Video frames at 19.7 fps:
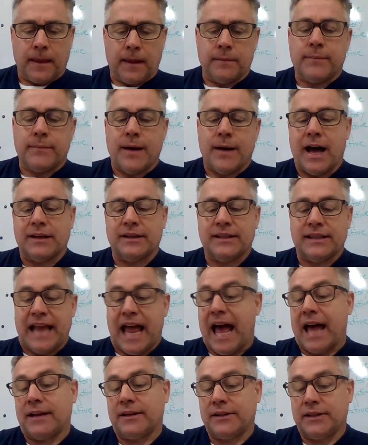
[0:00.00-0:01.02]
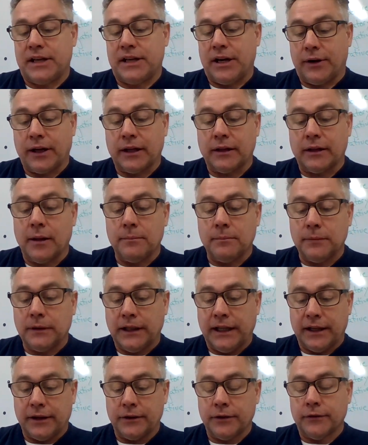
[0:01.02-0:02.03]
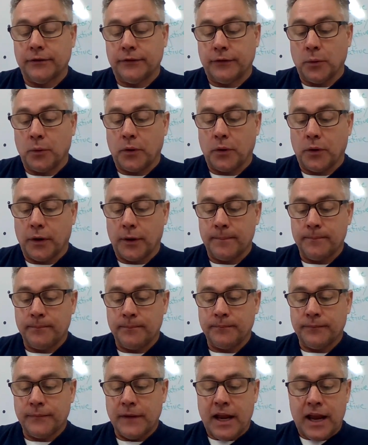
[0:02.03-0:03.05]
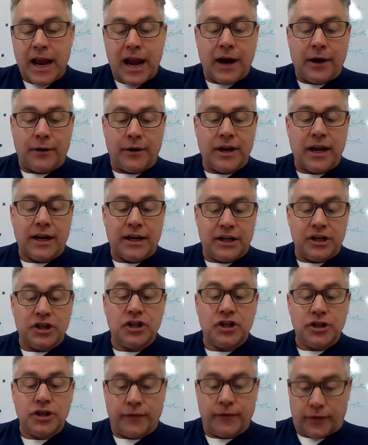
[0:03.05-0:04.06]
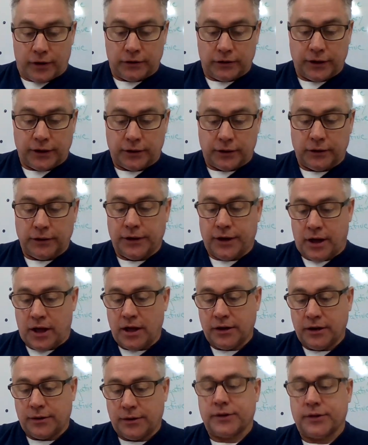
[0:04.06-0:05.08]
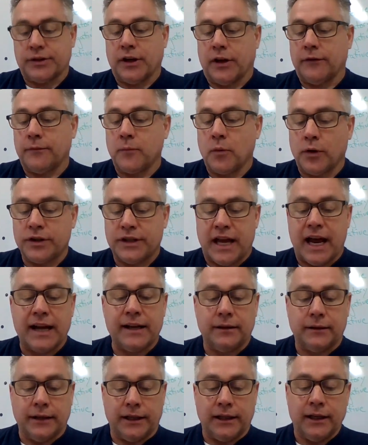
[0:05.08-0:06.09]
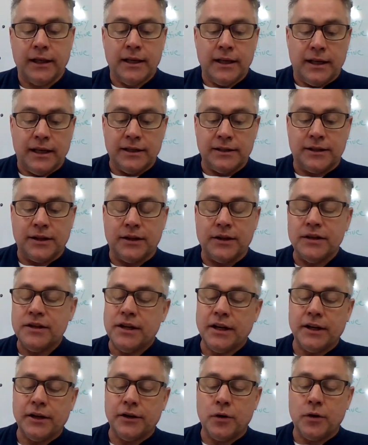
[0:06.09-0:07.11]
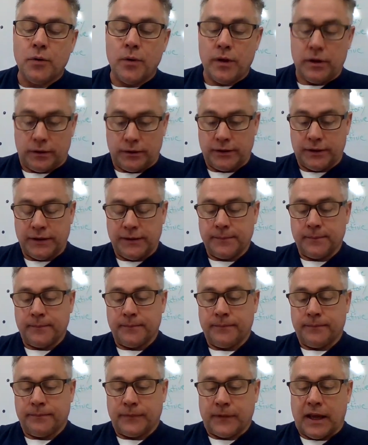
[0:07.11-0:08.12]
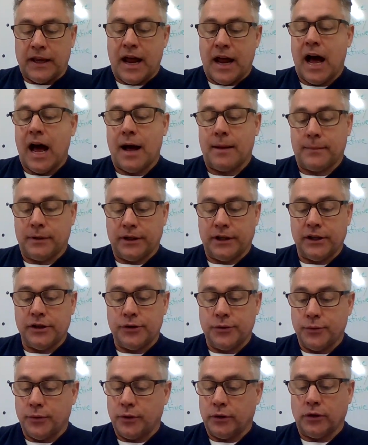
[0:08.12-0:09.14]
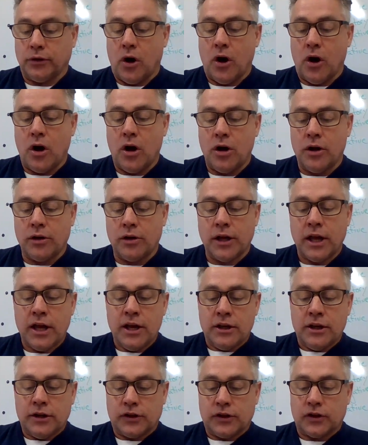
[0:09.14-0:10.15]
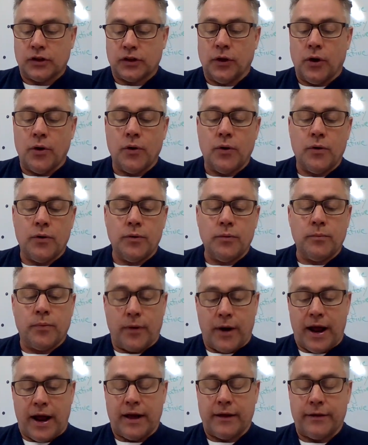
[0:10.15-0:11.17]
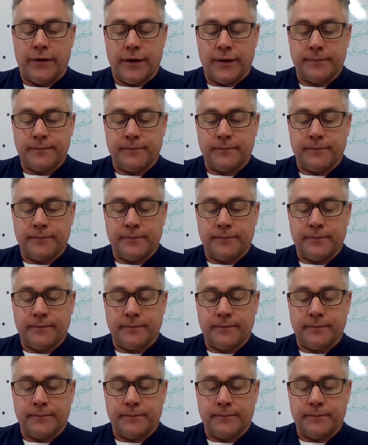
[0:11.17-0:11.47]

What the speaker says: Pod sat staring glumly at the floor. Arrietty shivered a little and hugged herself more tightly into the knitted quilt, and Homily drew a long, slow breath.